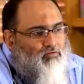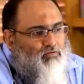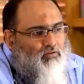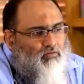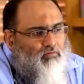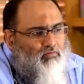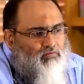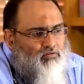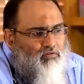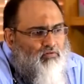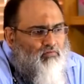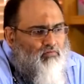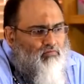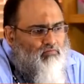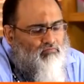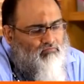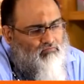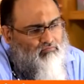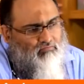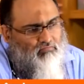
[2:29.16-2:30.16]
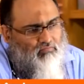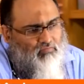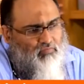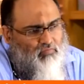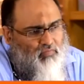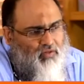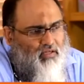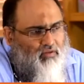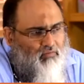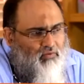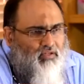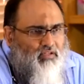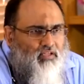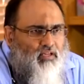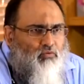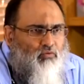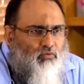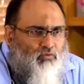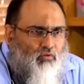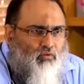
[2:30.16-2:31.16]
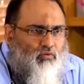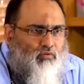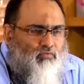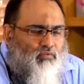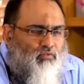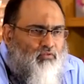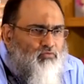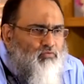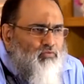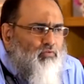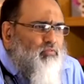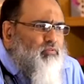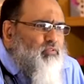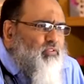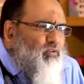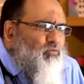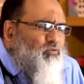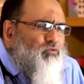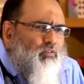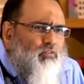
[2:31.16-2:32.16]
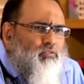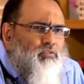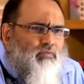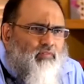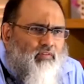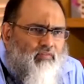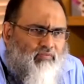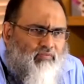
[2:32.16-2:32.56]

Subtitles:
So we deal with all of those. We also deal with lots of